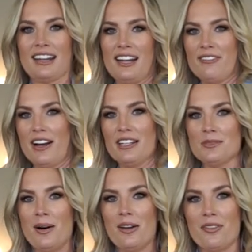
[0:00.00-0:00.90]

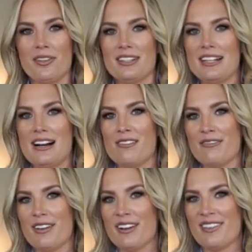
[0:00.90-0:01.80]
Levi's model, this
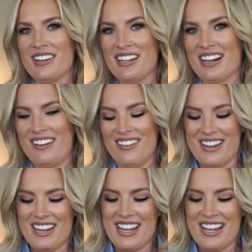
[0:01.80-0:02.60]
outfit right now.